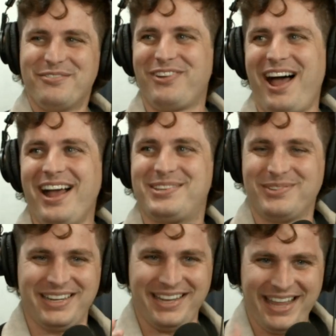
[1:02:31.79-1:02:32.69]
flies
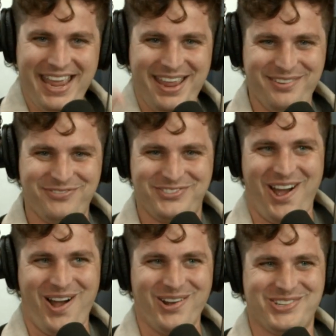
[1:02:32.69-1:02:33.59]
would leave
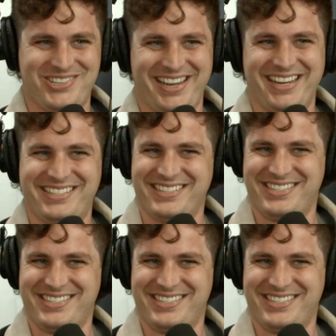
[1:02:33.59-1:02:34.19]
dog shit to